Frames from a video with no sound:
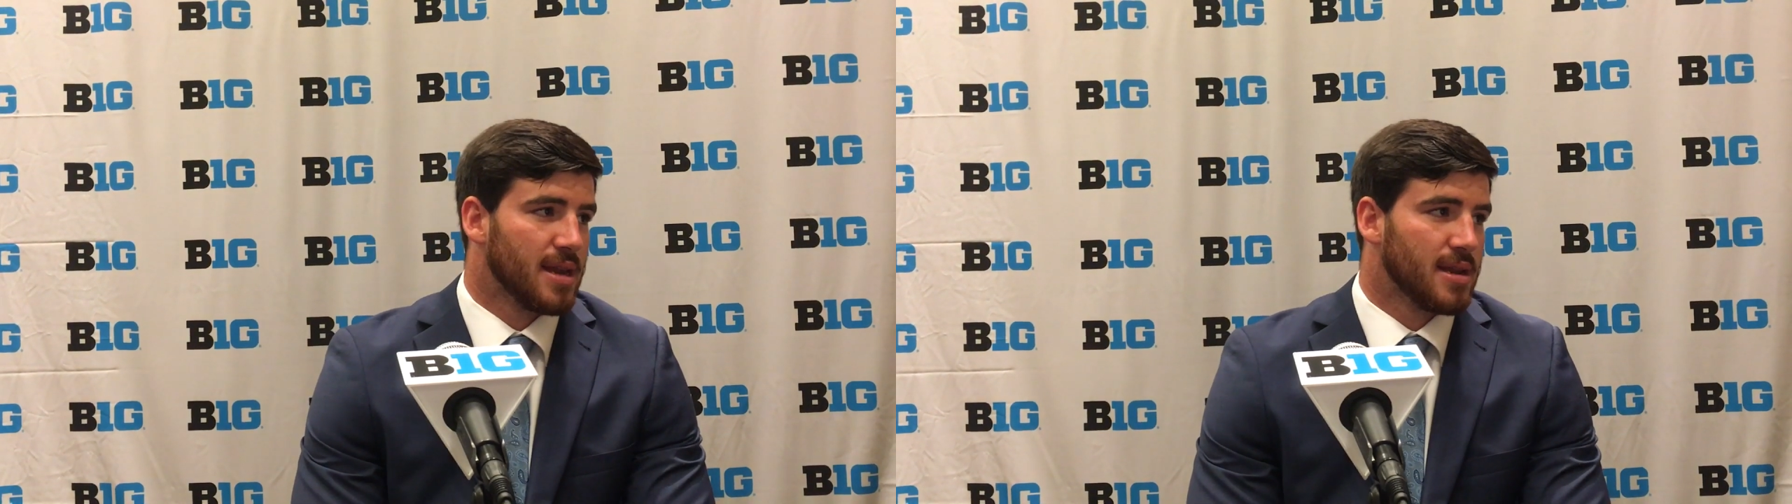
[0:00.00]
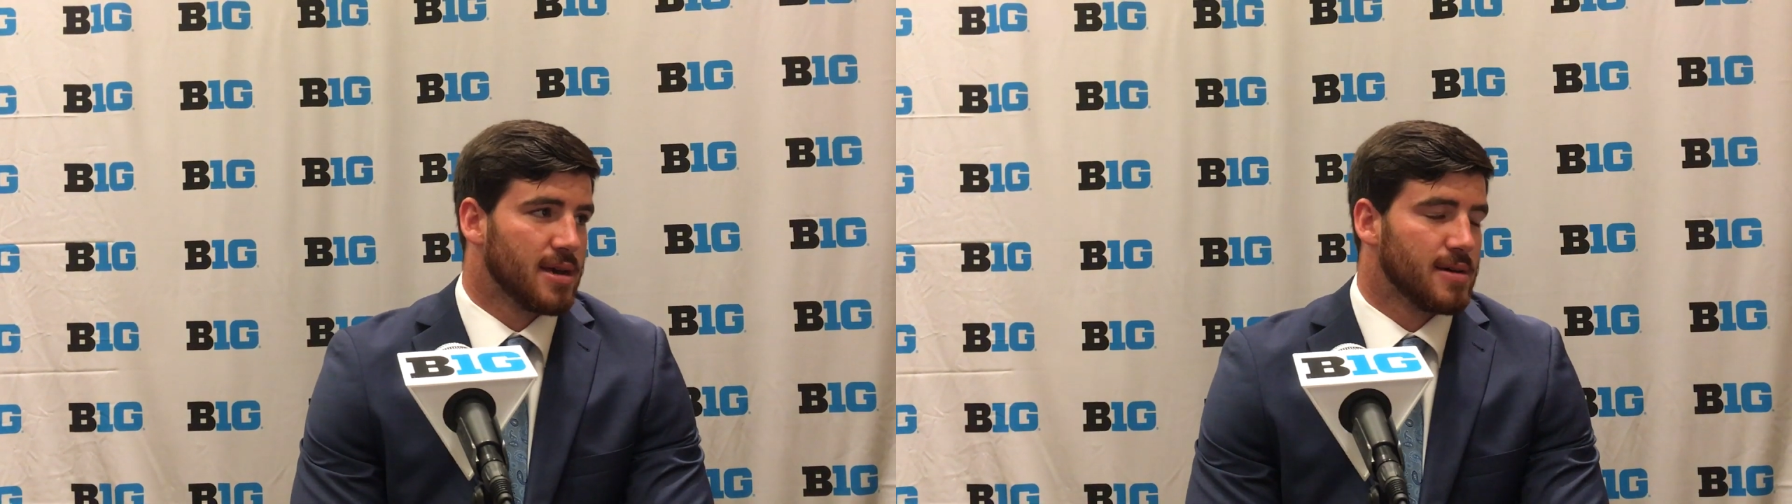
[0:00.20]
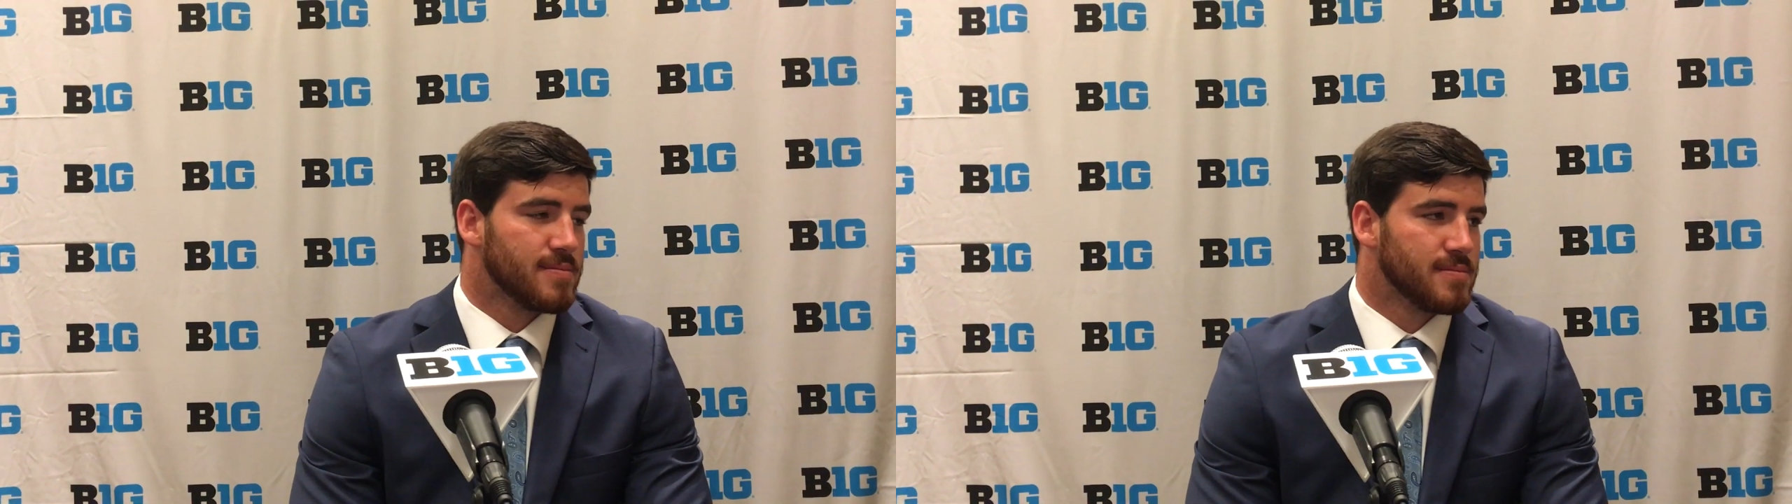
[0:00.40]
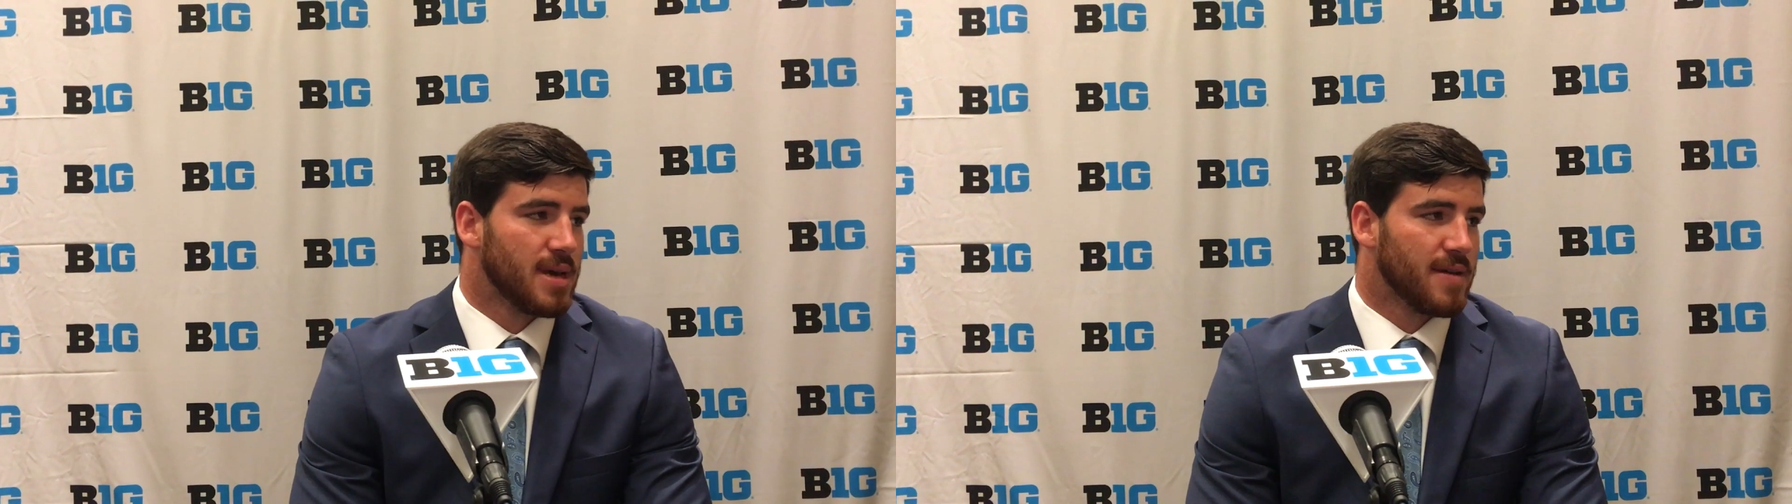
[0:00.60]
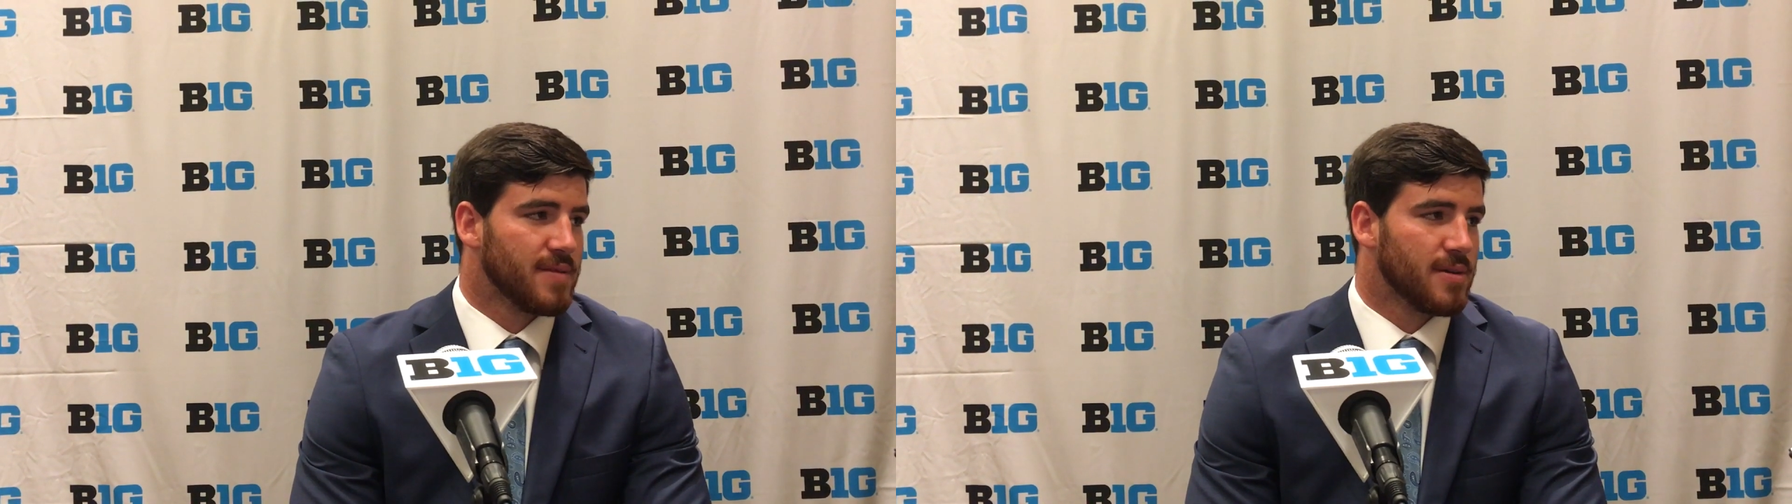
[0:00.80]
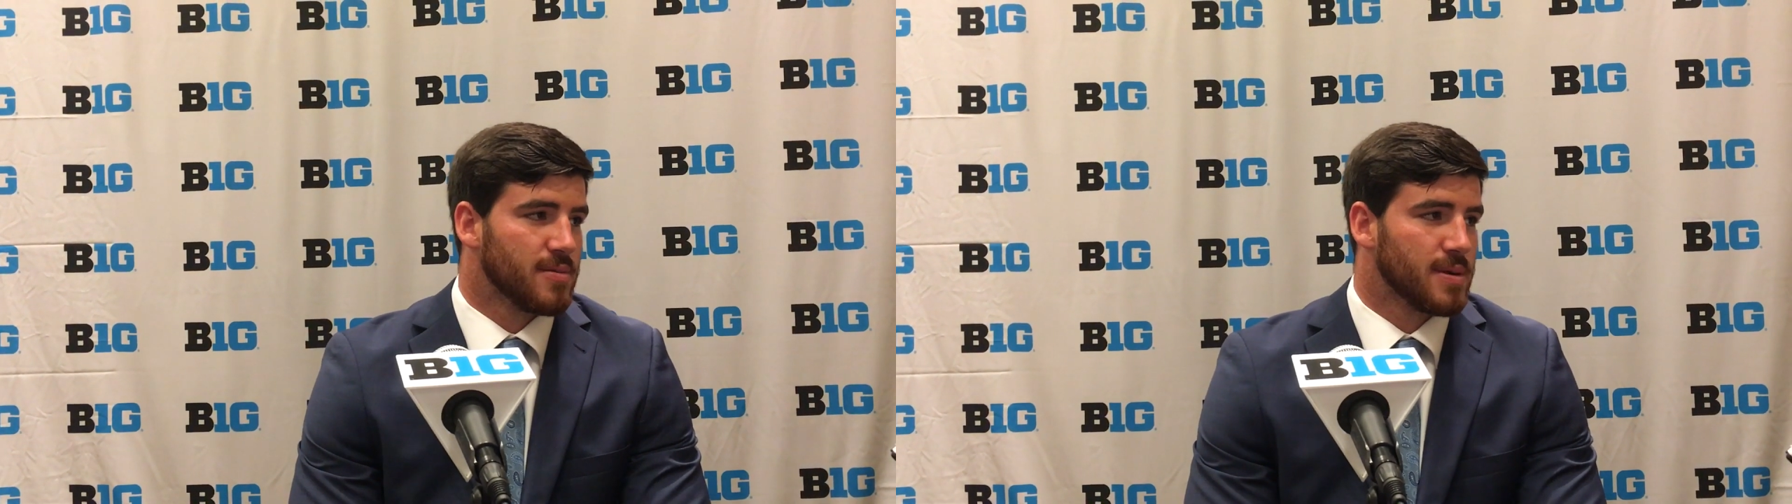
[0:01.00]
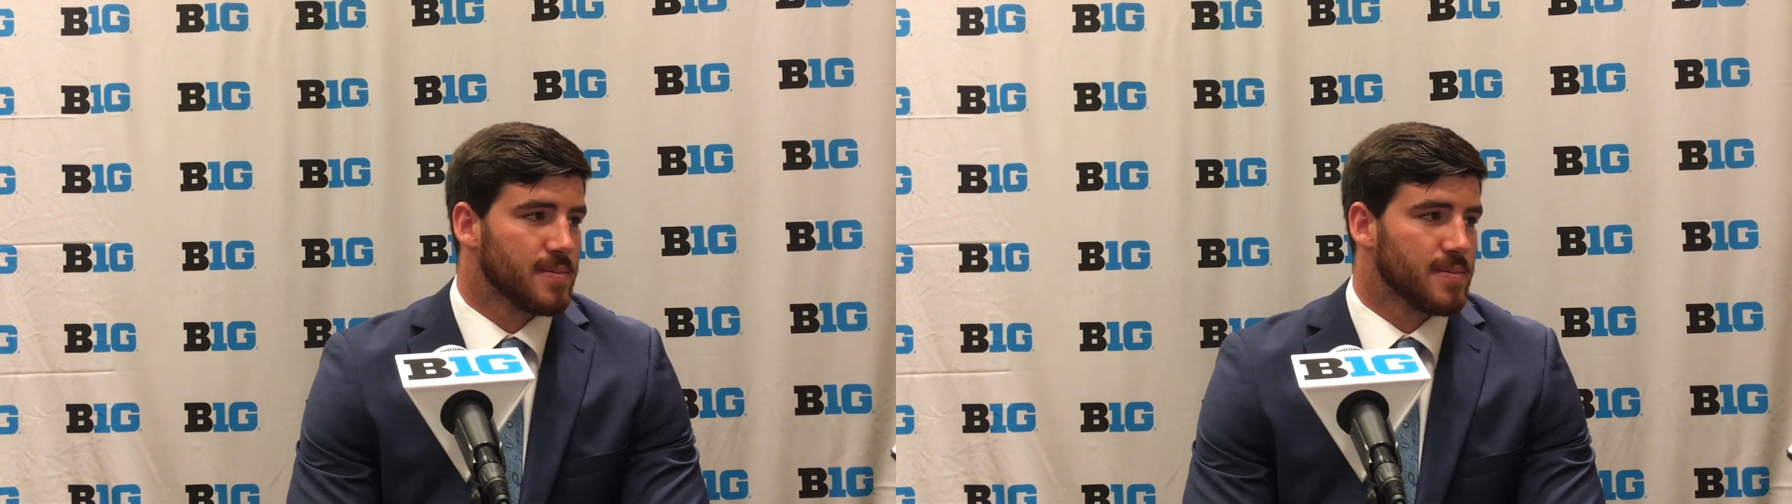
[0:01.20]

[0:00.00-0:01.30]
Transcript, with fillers: um, have that with me.